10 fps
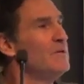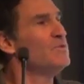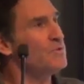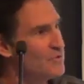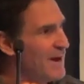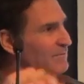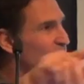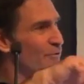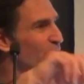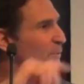So
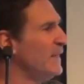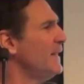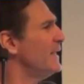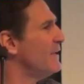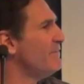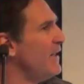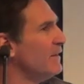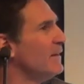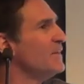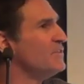traveling through India, I
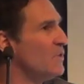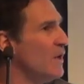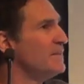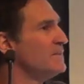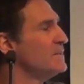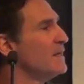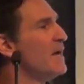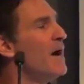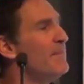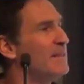found, I saw this as a
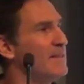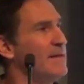common